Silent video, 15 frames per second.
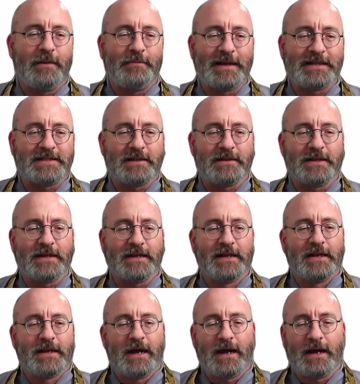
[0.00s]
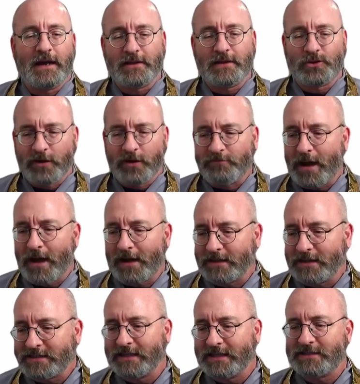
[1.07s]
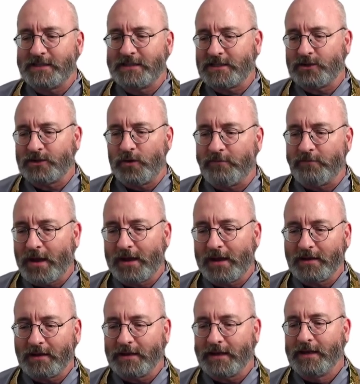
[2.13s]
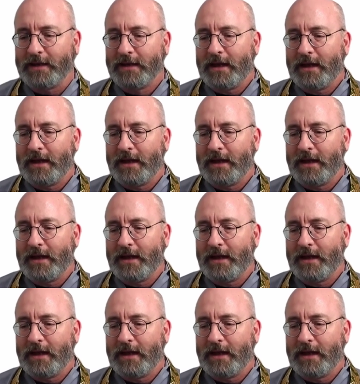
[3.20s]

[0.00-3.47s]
basically the 12 bodily senses, the 12 bodily